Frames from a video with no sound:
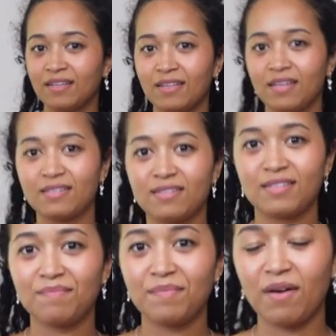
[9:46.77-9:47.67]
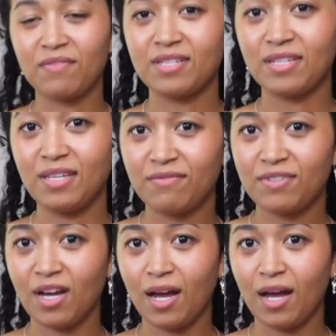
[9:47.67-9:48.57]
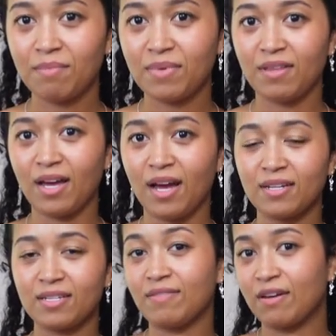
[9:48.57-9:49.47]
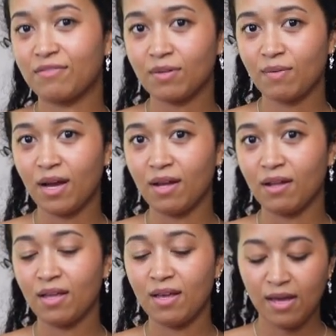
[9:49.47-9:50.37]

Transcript: This puff sleeve top that I've had for a while,